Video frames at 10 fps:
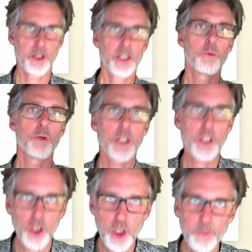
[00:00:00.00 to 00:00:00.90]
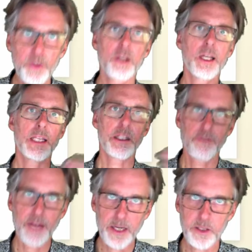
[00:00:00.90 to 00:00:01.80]
It will accumulate the
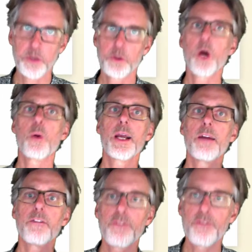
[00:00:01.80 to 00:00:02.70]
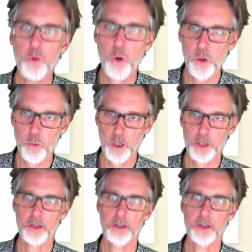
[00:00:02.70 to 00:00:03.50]
value going forward.